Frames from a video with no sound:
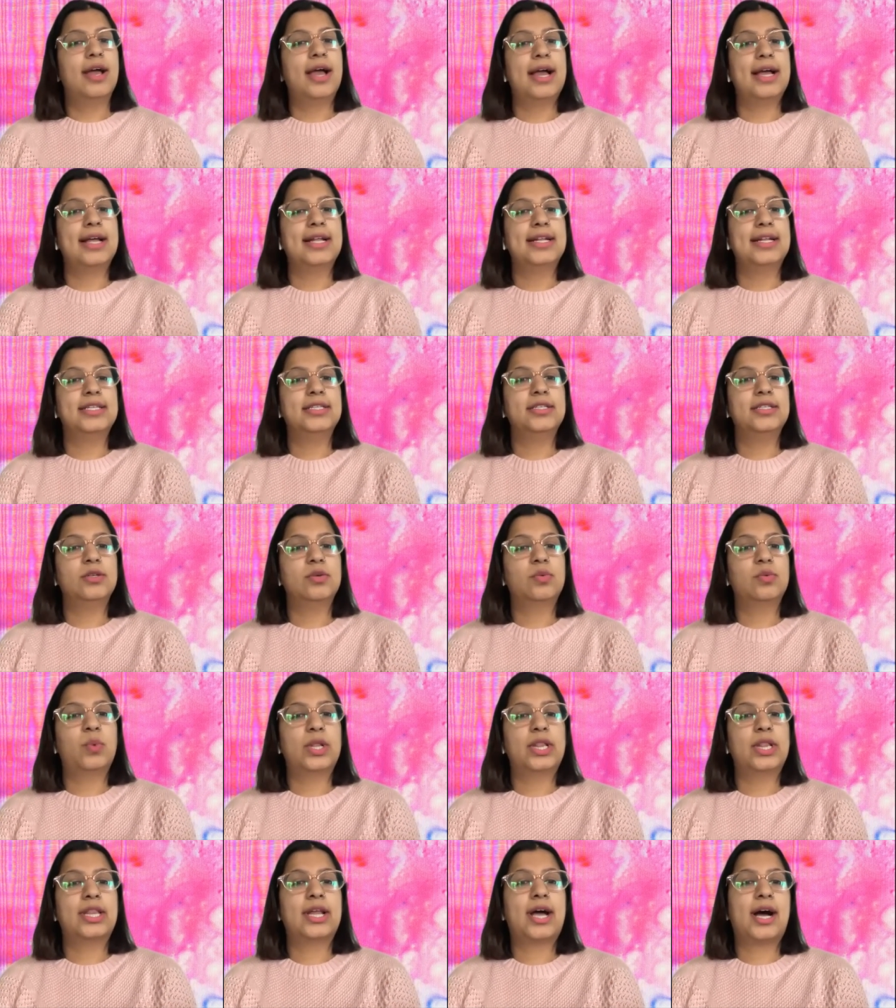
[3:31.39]
And
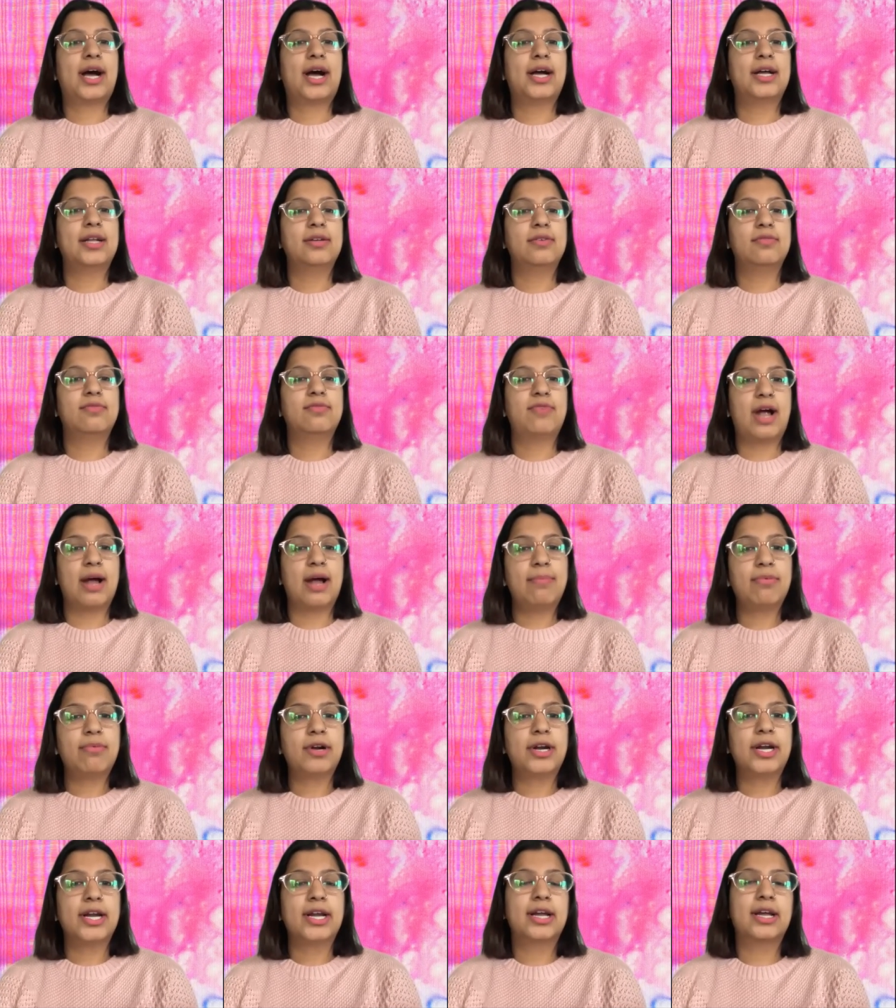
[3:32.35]
with that
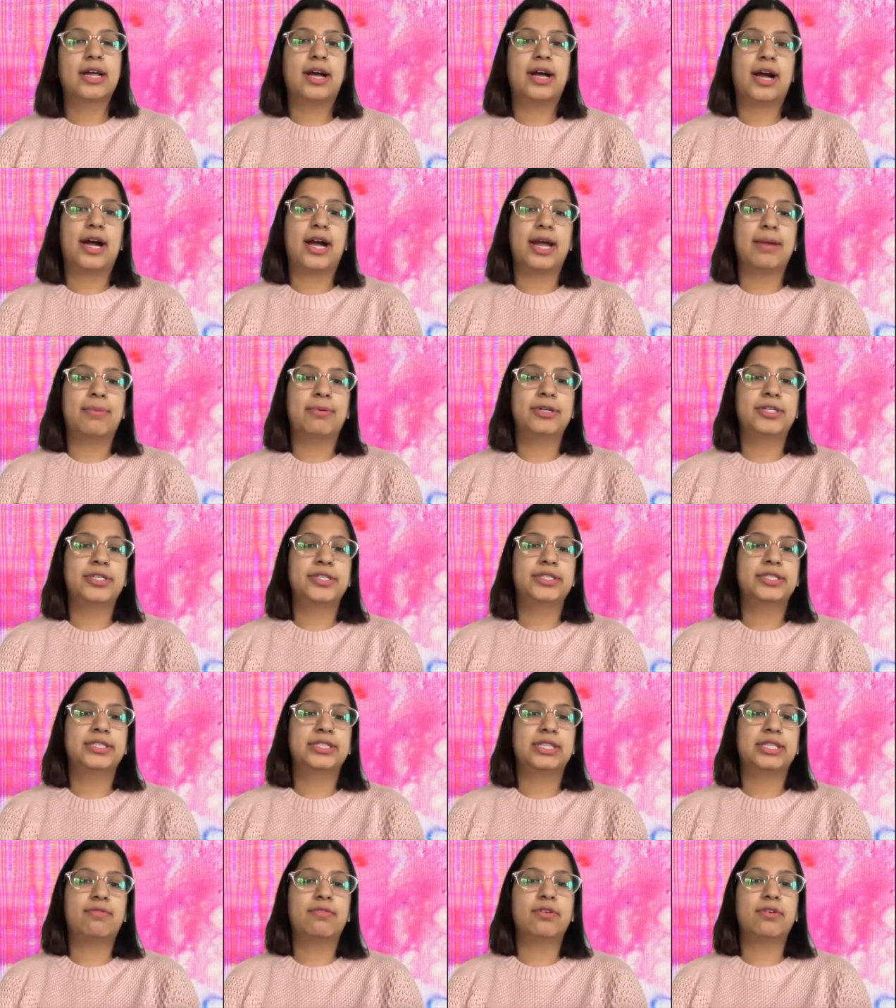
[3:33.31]
fabric, I
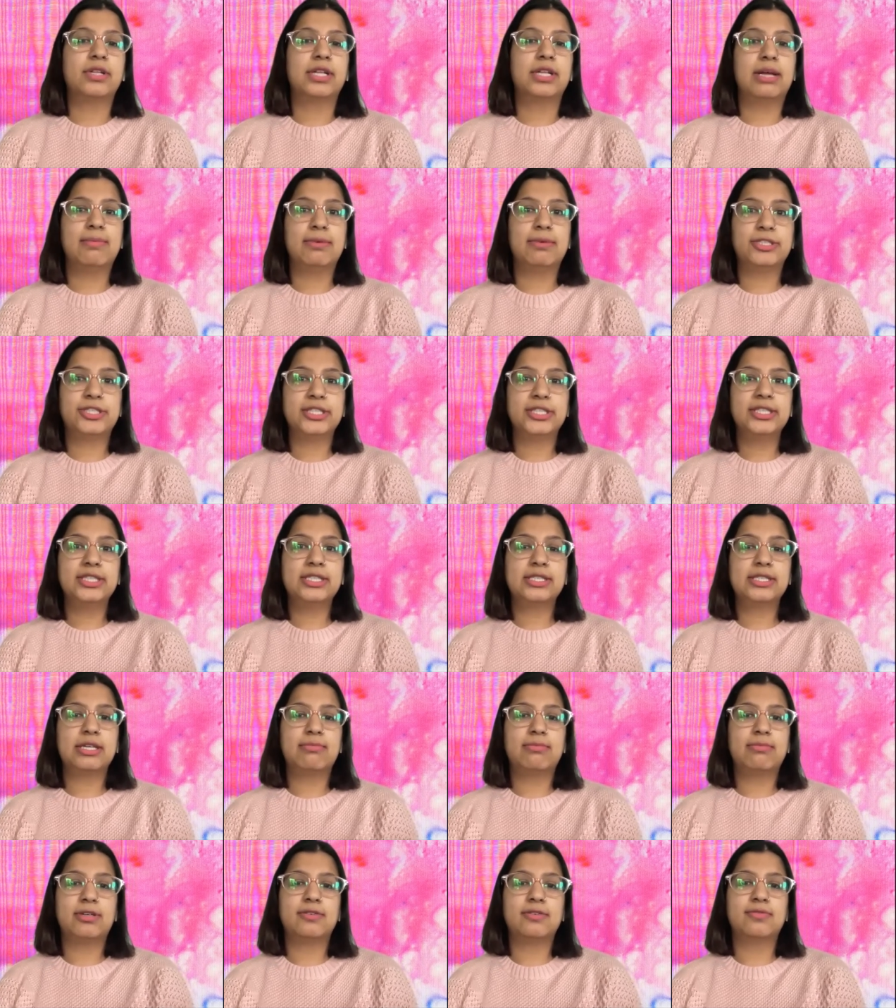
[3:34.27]
produce several images,
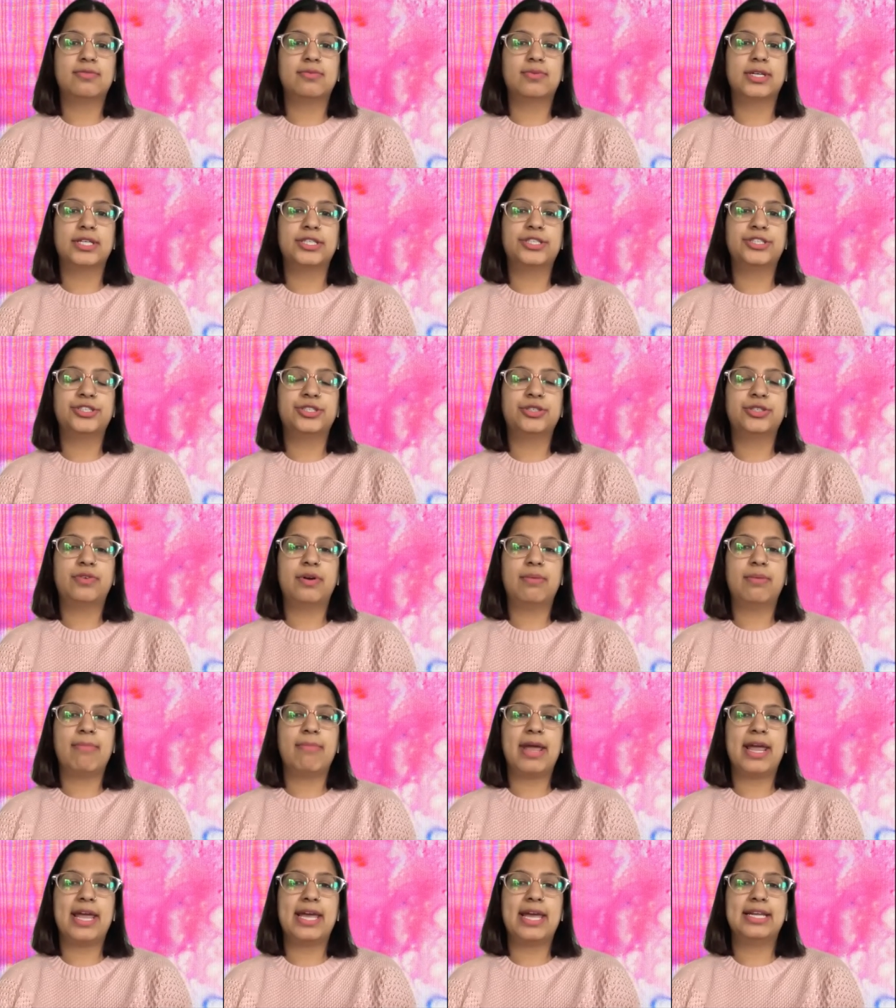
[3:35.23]
some of which
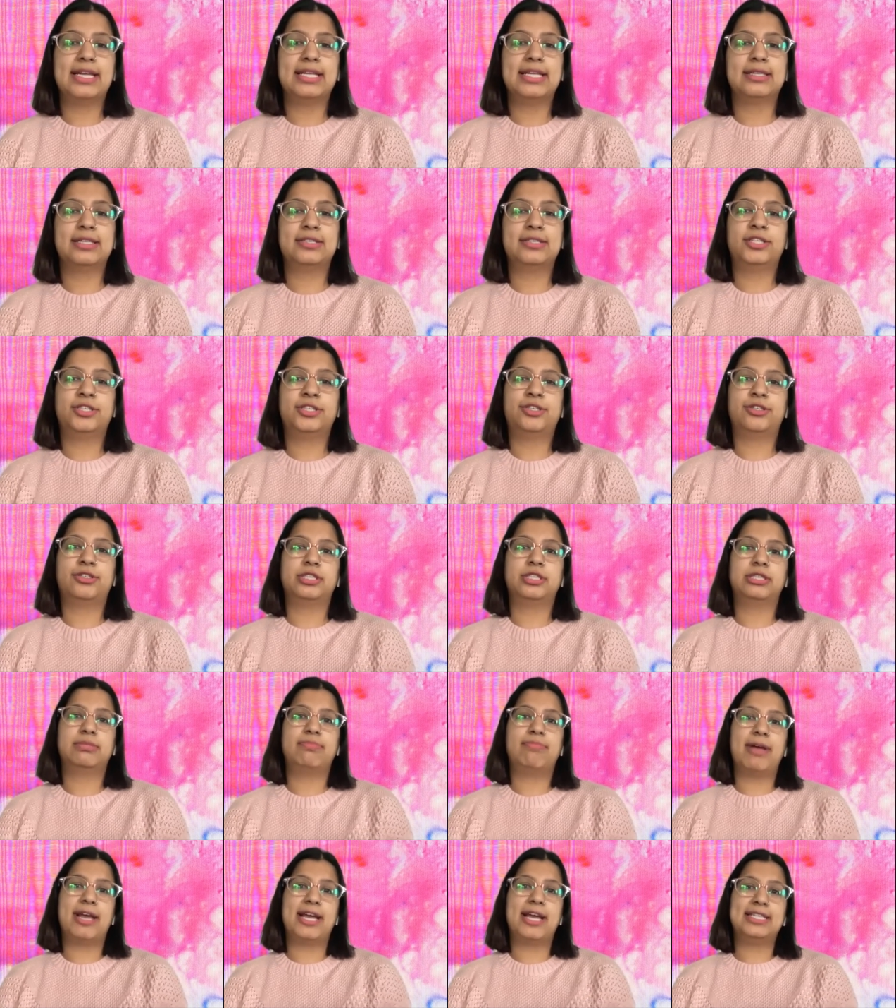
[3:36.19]
remain in the digital
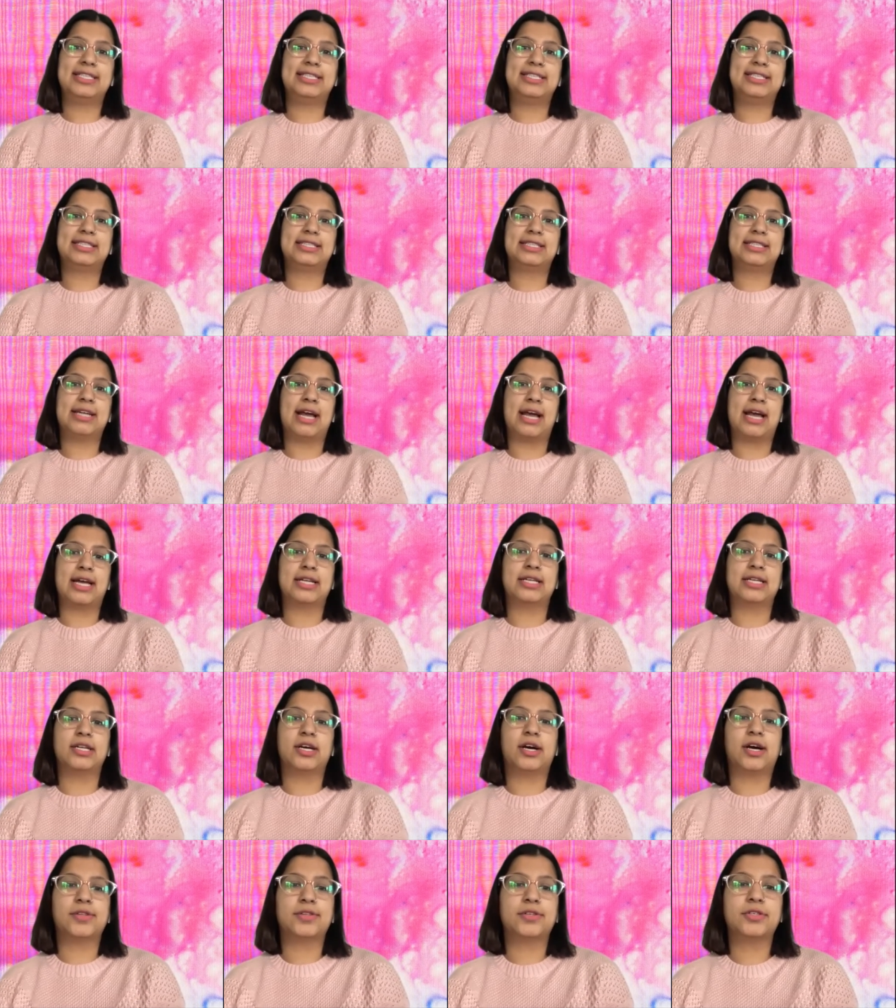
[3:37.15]
space
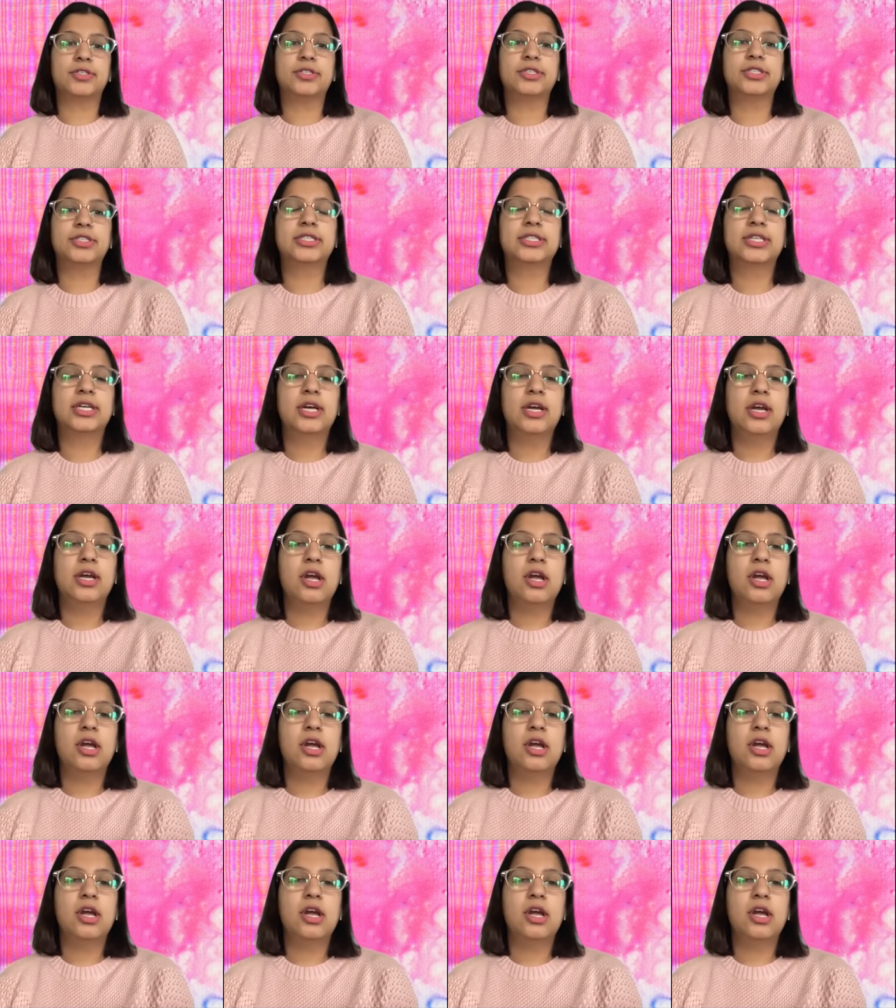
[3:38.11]
and others